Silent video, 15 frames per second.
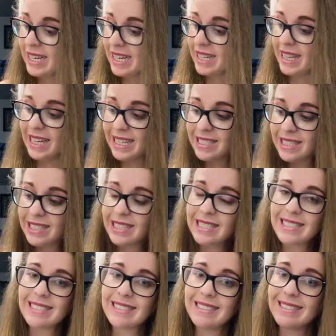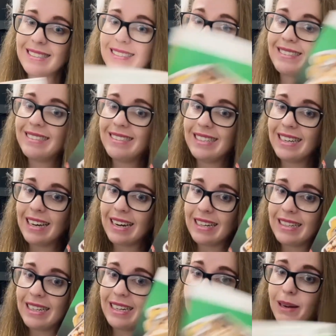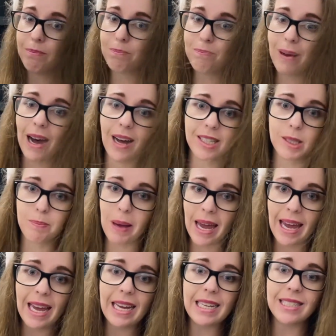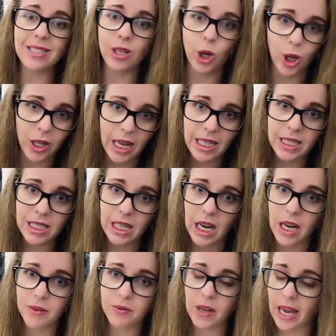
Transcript: This, you gotta clean up pots, pans, all that stuff.